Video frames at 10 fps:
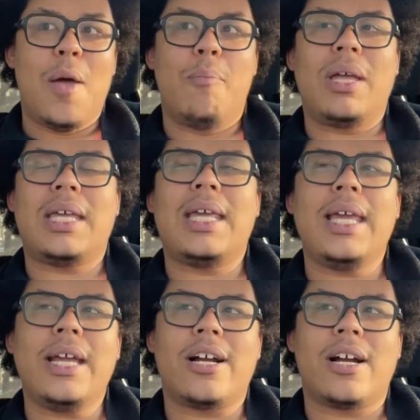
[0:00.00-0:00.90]
But
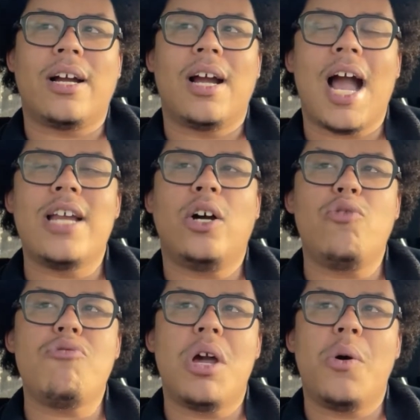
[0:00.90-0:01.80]
here, I
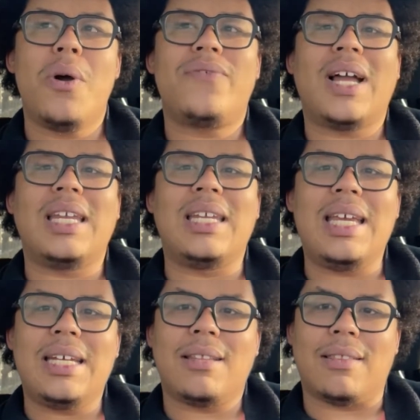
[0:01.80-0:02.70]
don't know if I
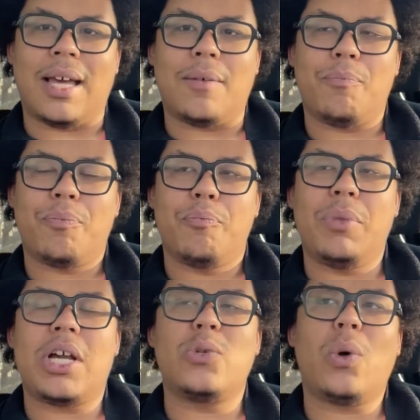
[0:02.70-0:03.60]
needed them,
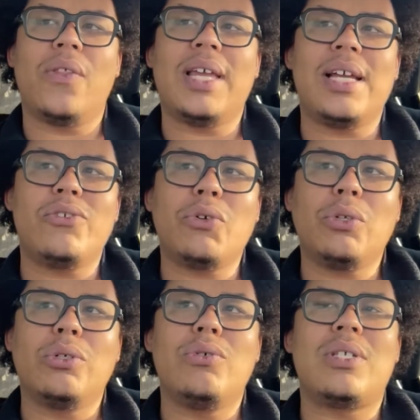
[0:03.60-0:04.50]
because while the
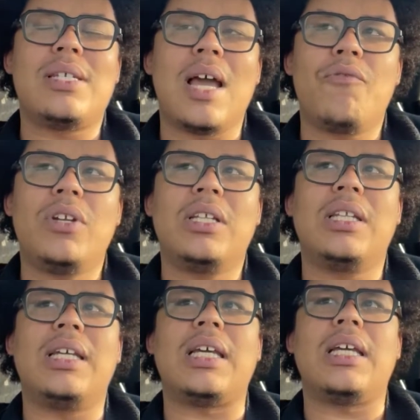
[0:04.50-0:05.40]
interludes
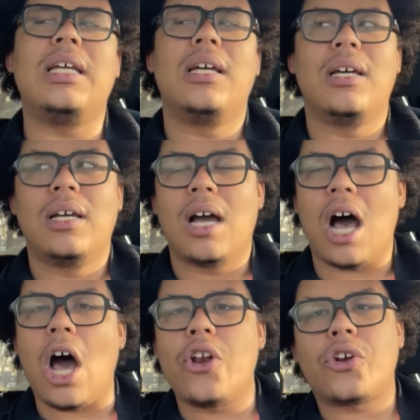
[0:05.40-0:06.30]
definitely
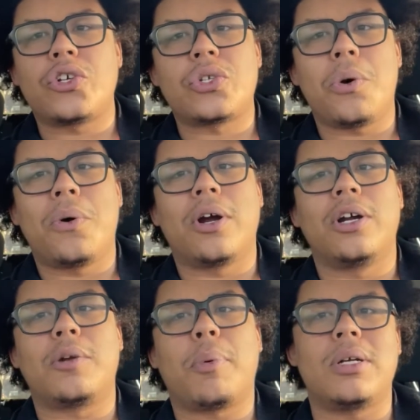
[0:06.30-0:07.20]

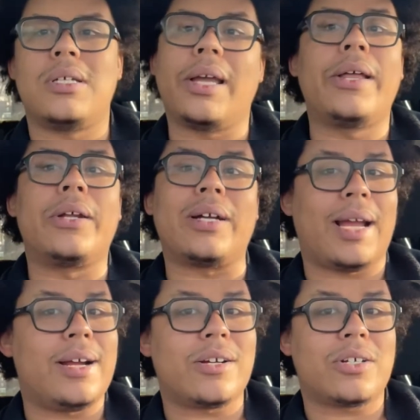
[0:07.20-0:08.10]
underscored particular
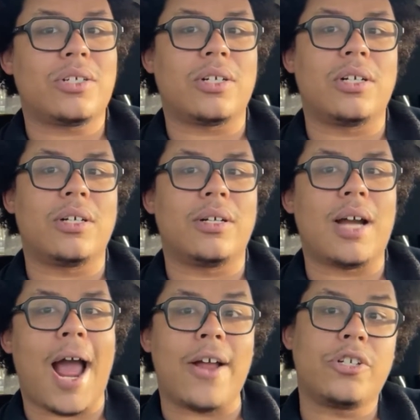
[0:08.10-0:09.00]
character
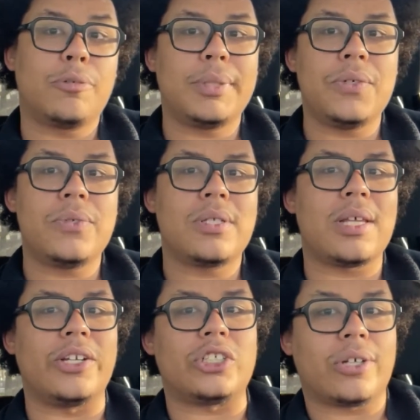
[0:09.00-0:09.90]
attributes
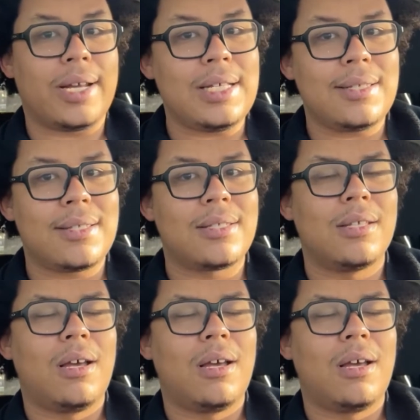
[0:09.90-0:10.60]
and traits,